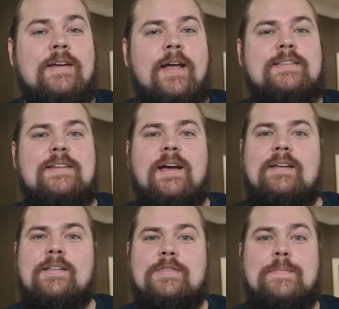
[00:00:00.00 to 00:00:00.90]
It's
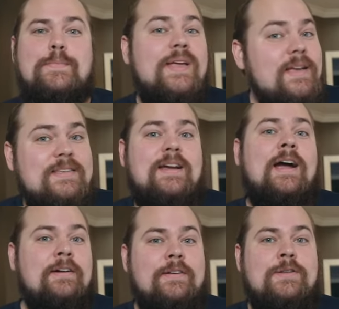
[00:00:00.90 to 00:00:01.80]
not the biggest island.